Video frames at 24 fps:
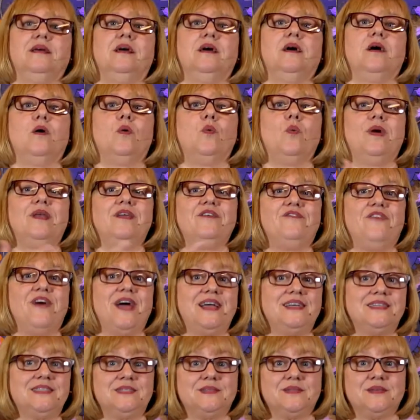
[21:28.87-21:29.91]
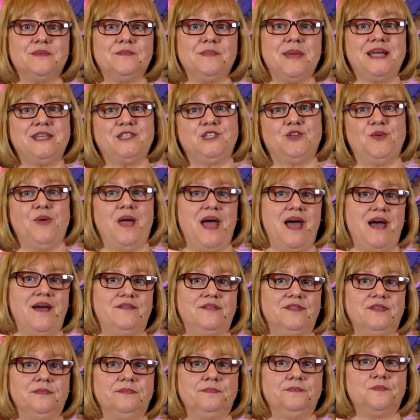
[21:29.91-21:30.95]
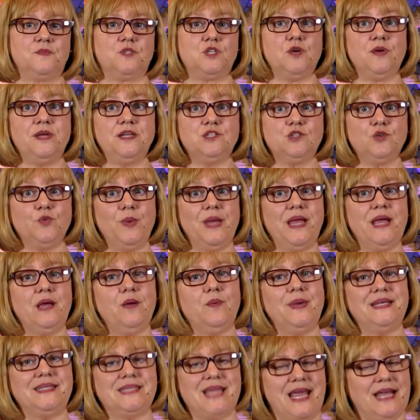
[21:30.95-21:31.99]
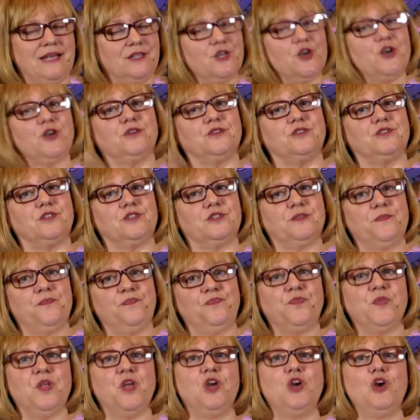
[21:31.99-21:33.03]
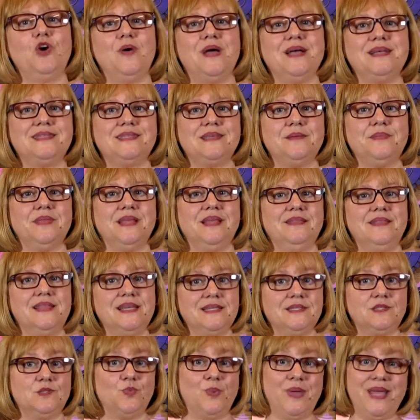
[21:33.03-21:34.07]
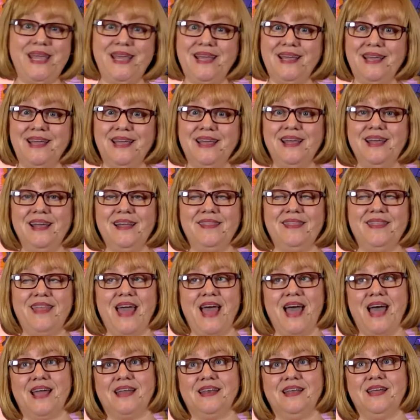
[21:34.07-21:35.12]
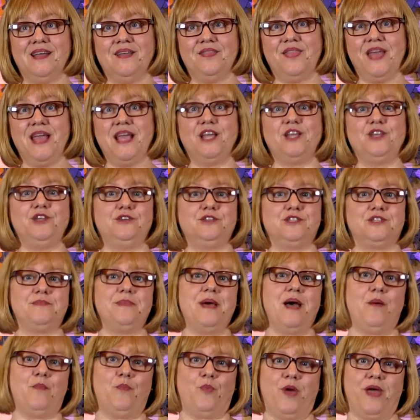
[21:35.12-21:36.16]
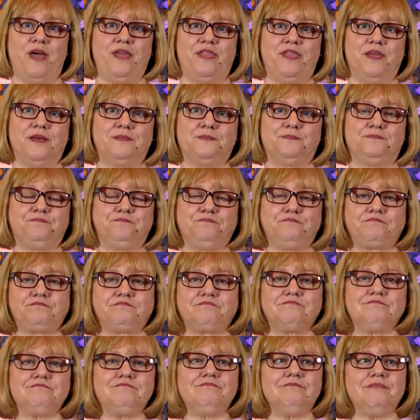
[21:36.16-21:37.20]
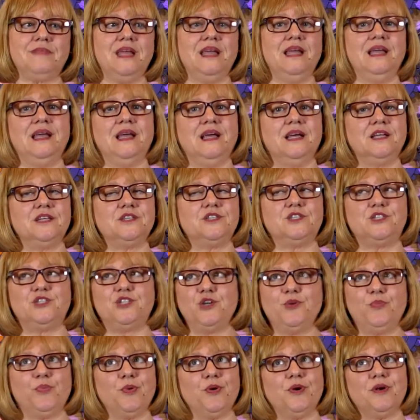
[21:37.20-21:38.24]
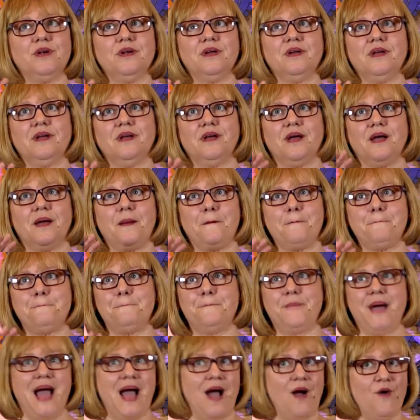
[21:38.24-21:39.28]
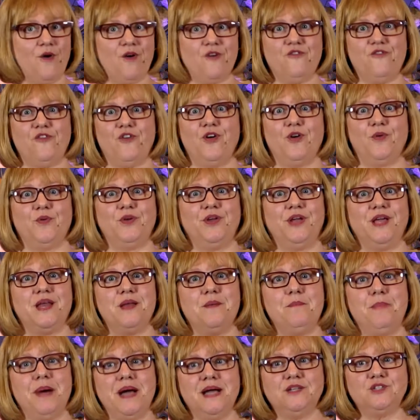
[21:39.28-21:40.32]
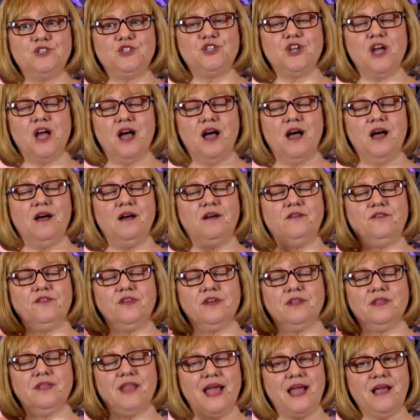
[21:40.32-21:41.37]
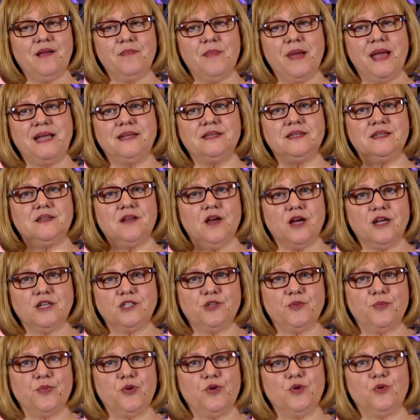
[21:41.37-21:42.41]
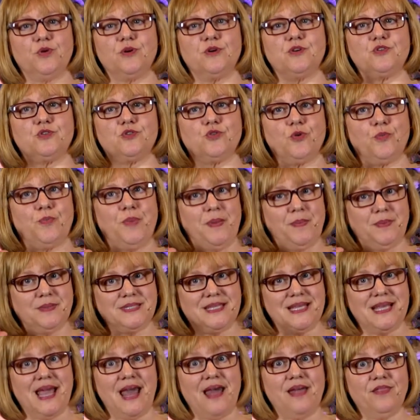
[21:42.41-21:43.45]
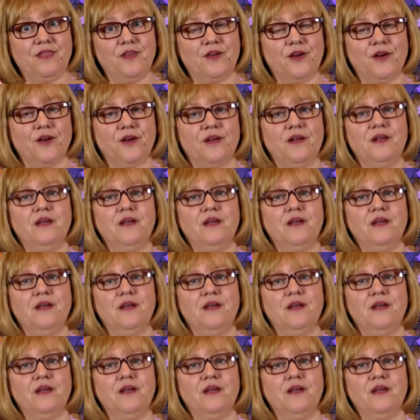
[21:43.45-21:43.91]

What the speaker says: what advice might you have? So each week we take turns. Who has something this week that they could use some help with? Super powerful when you get a bunch of like-minded entrepreneurs or people together.